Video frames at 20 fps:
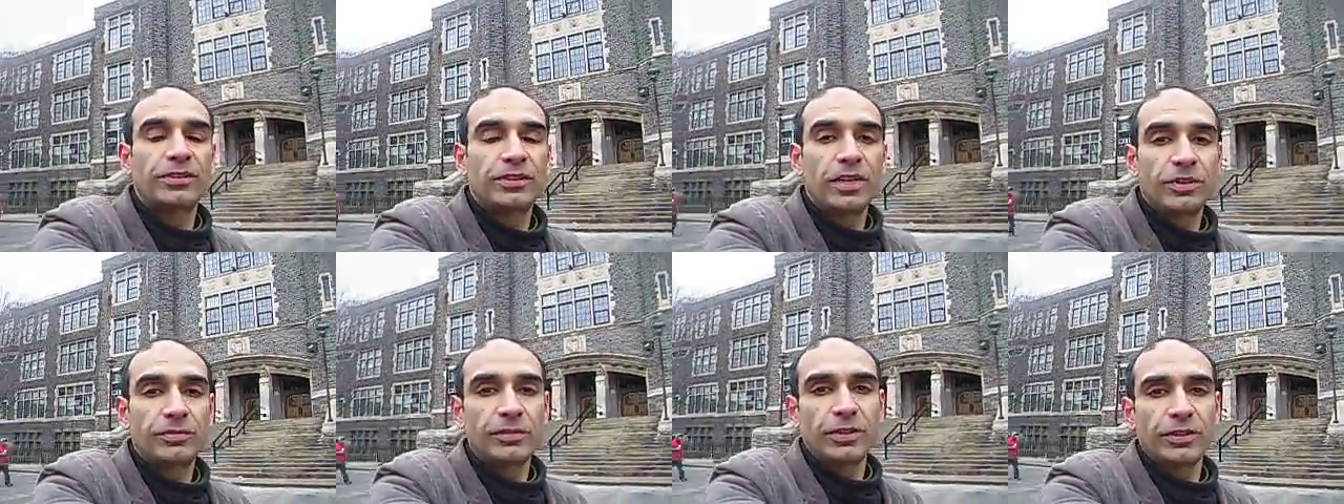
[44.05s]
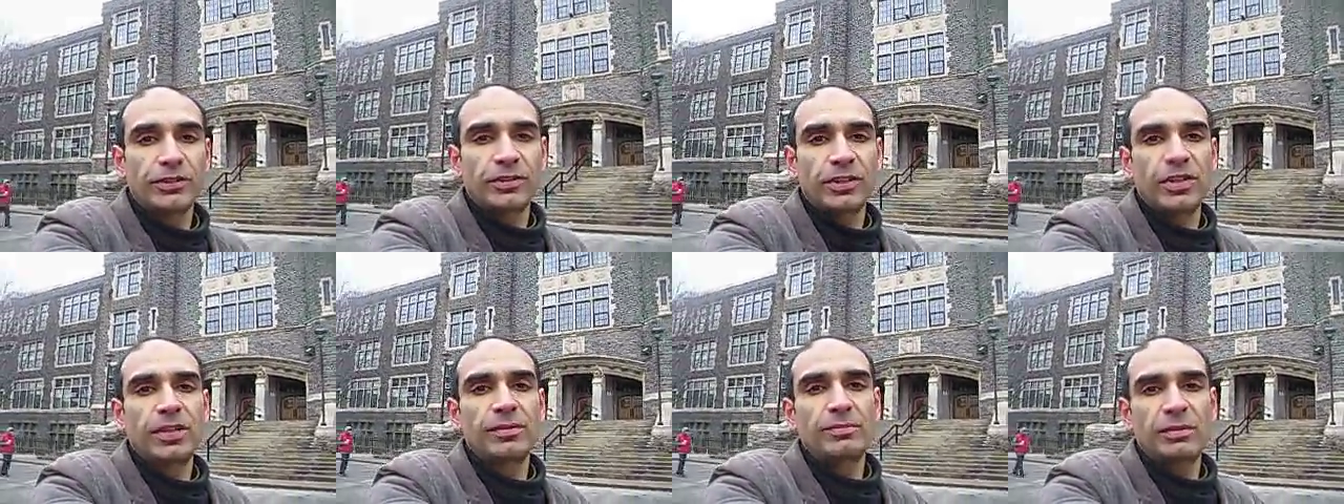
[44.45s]

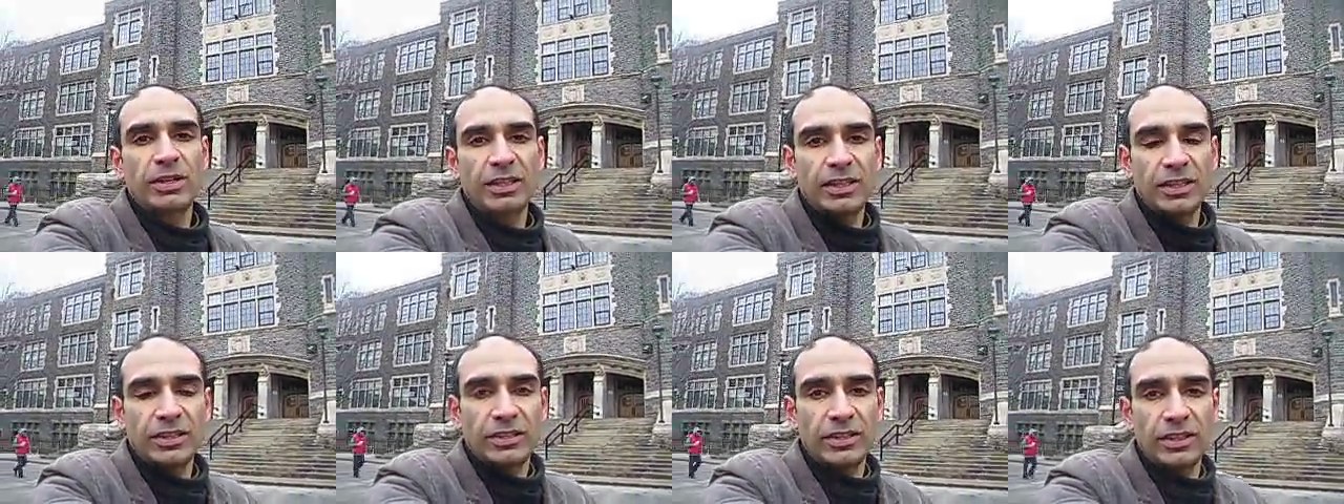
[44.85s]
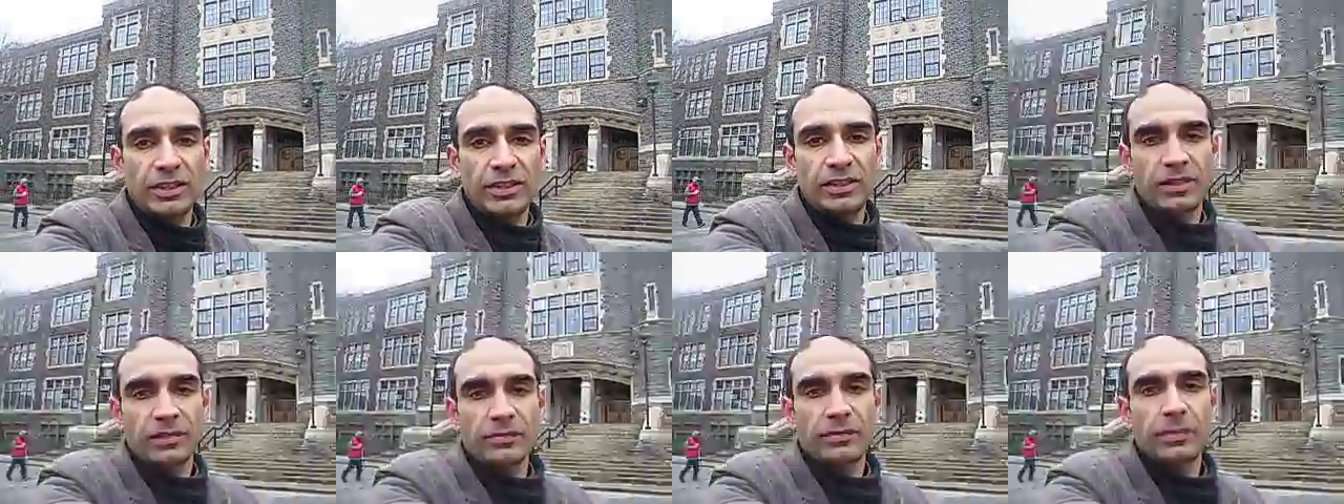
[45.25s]
Diversity meaning
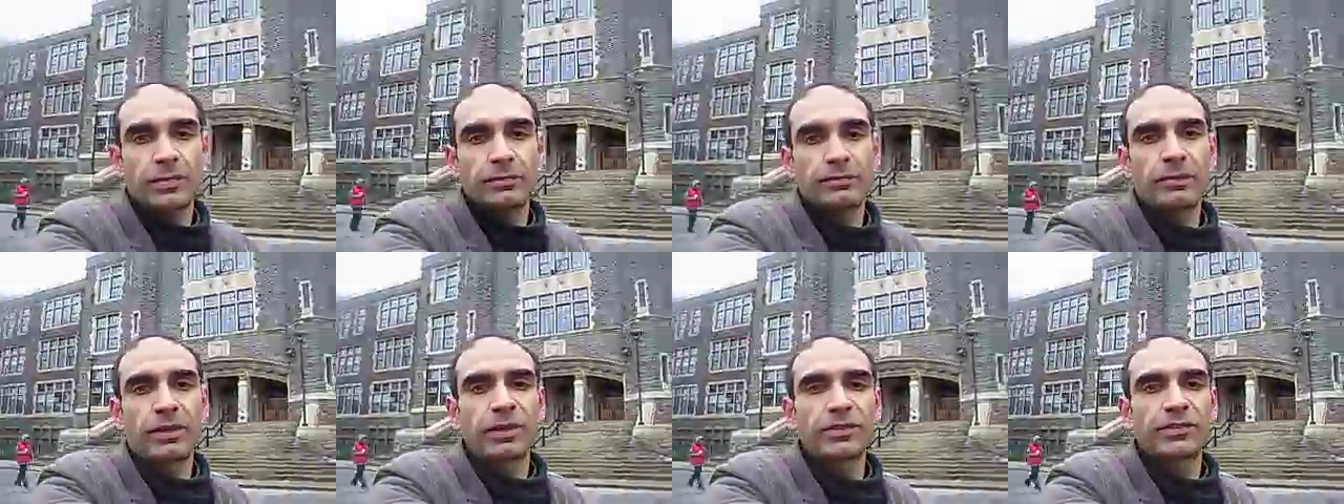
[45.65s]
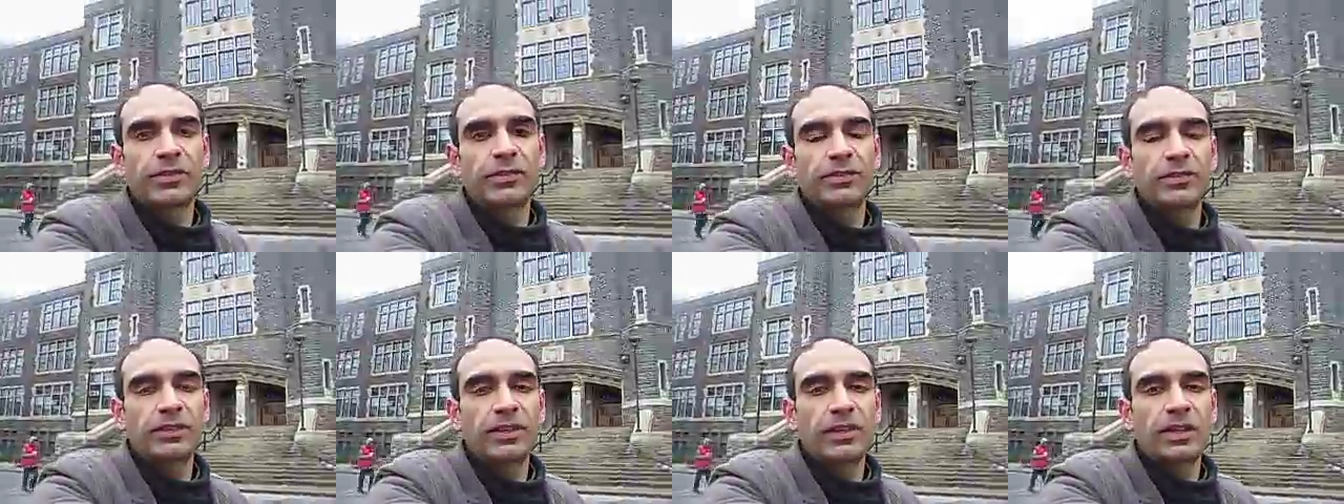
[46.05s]
the different parts
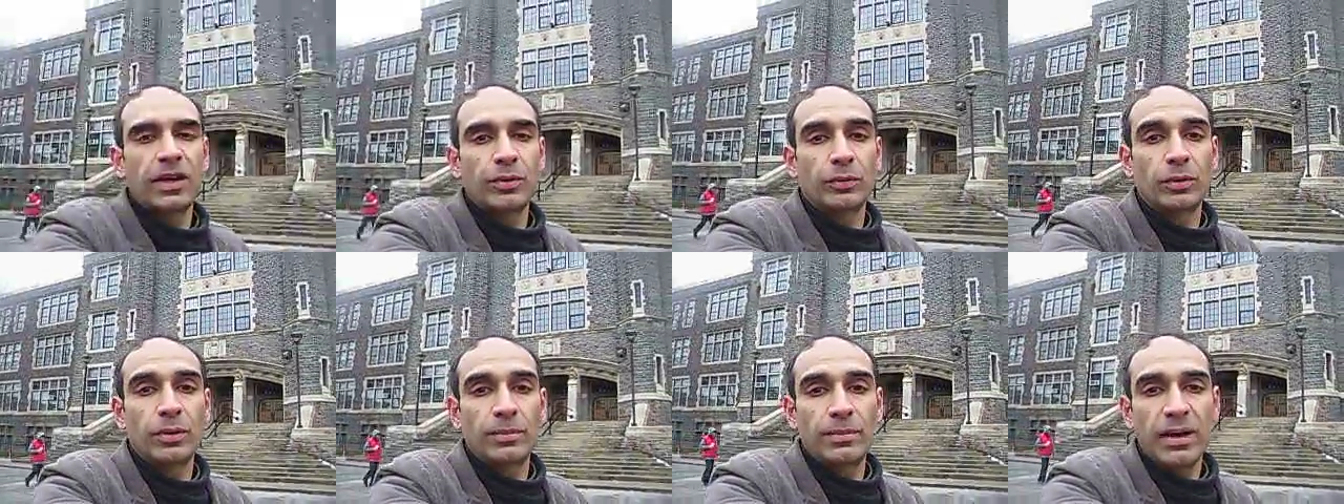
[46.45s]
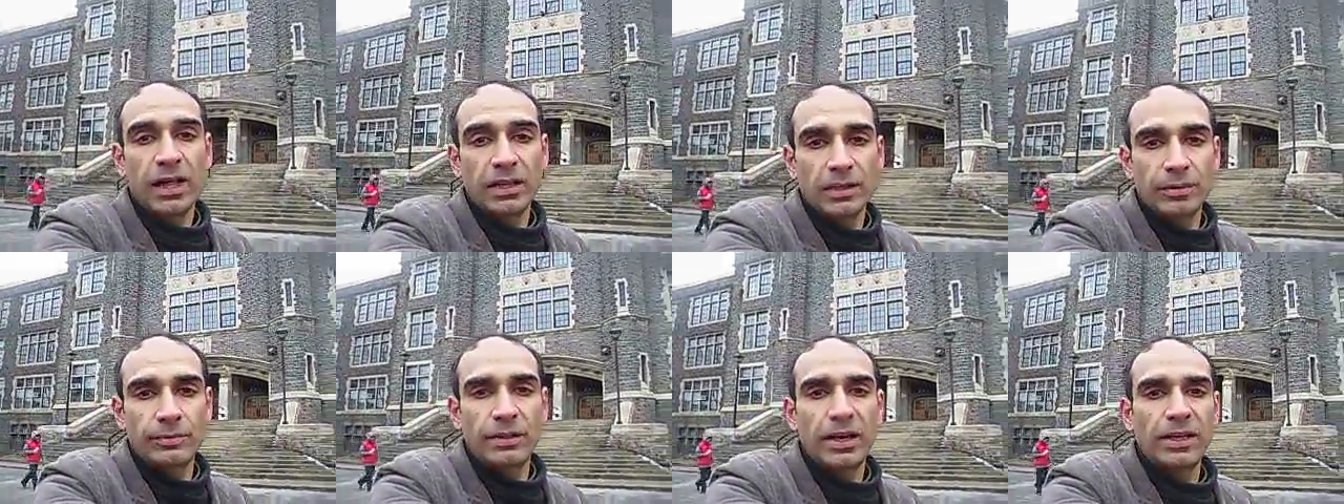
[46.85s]
of the city that were
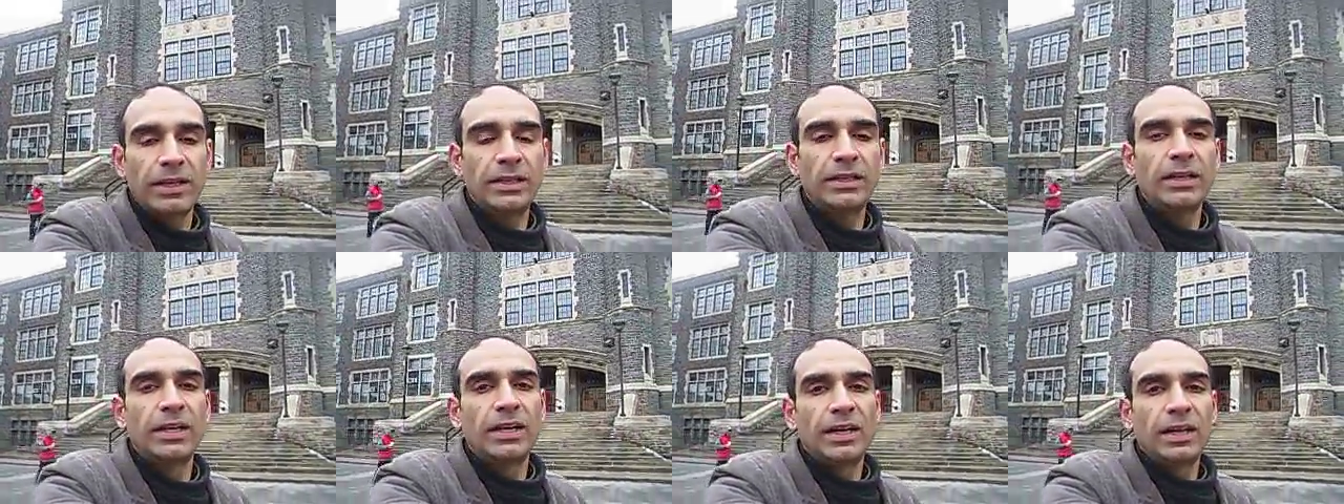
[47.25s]
amalgamated.